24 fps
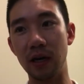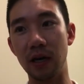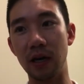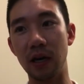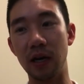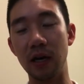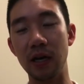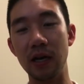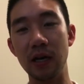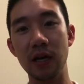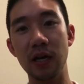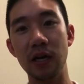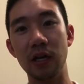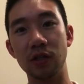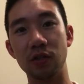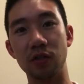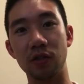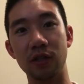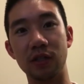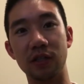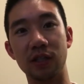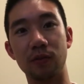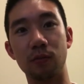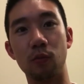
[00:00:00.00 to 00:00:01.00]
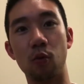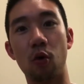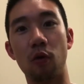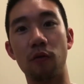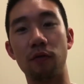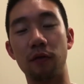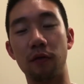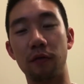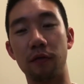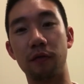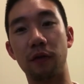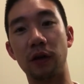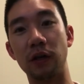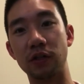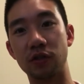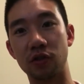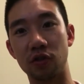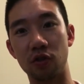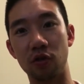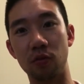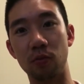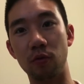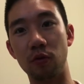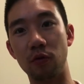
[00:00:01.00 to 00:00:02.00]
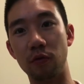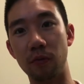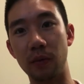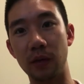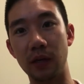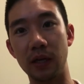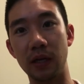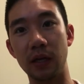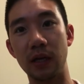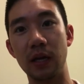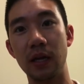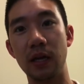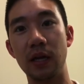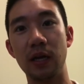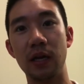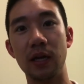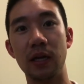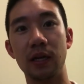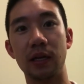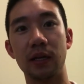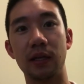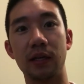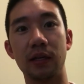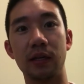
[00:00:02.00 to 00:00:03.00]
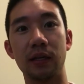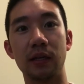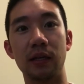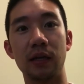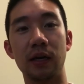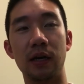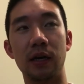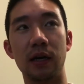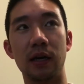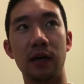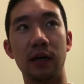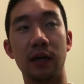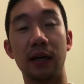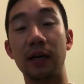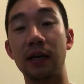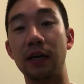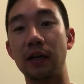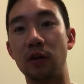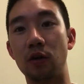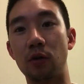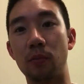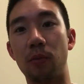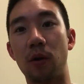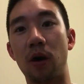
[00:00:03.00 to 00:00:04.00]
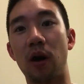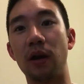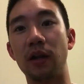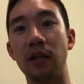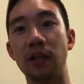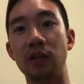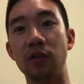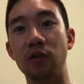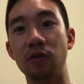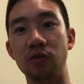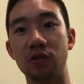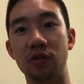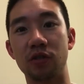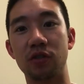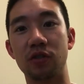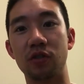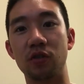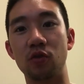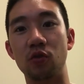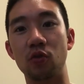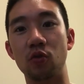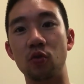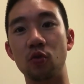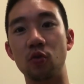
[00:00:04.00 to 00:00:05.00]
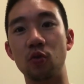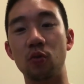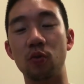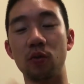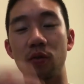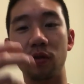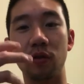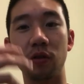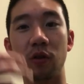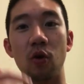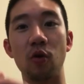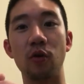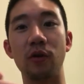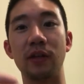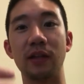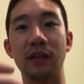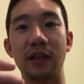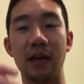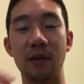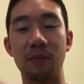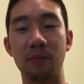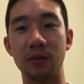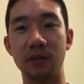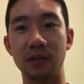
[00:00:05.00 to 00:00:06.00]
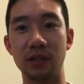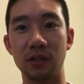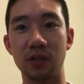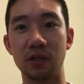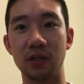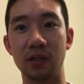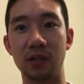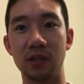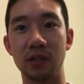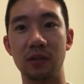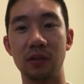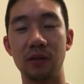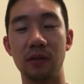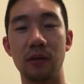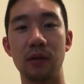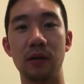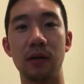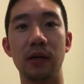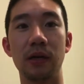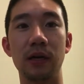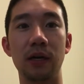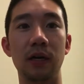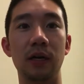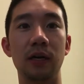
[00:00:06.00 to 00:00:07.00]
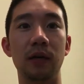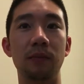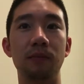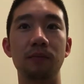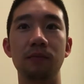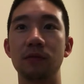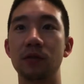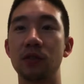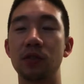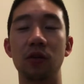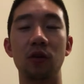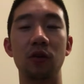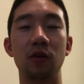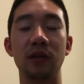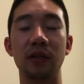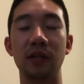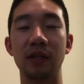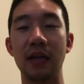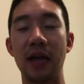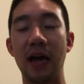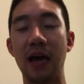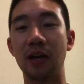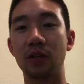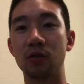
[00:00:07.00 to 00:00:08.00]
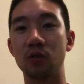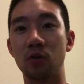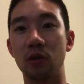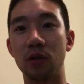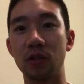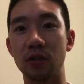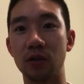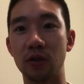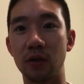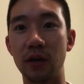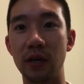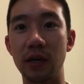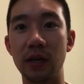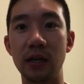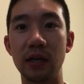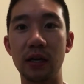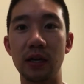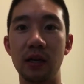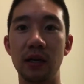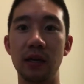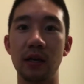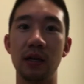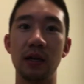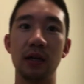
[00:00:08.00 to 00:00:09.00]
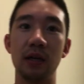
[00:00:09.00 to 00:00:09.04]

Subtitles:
So this is more of a functional movement, getting your body used to loading that position. So I think the hack squat's great.